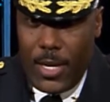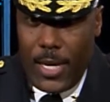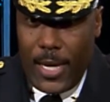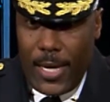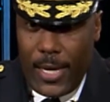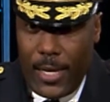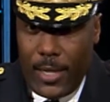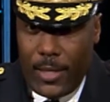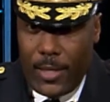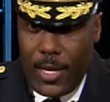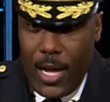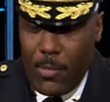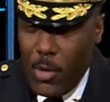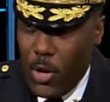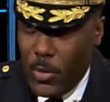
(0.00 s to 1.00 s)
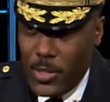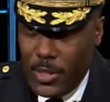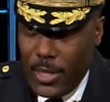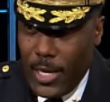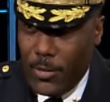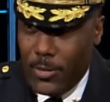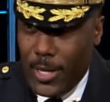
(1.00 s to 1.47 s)
And I'm always
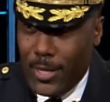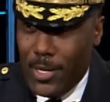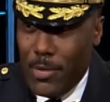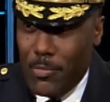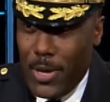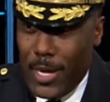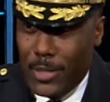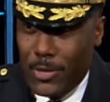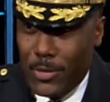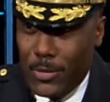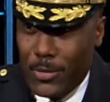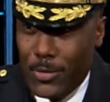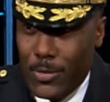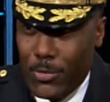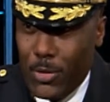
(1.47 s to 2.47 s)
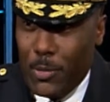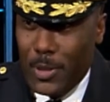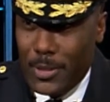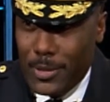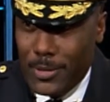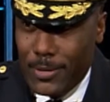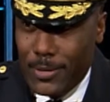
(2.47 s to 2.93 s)
glad when I come back to
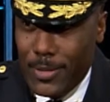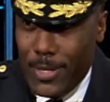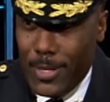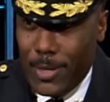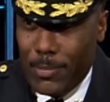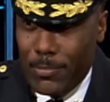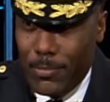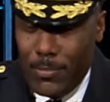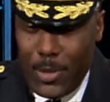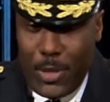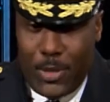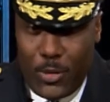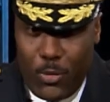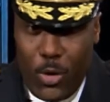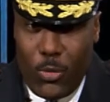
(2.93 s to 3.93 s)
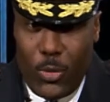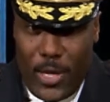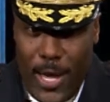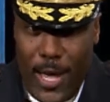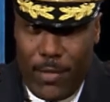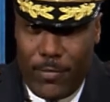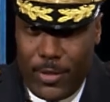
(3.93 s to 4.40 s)
Wilmington because of what we
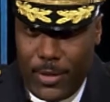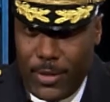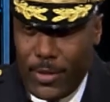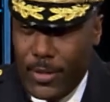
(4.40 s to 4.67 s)
have here.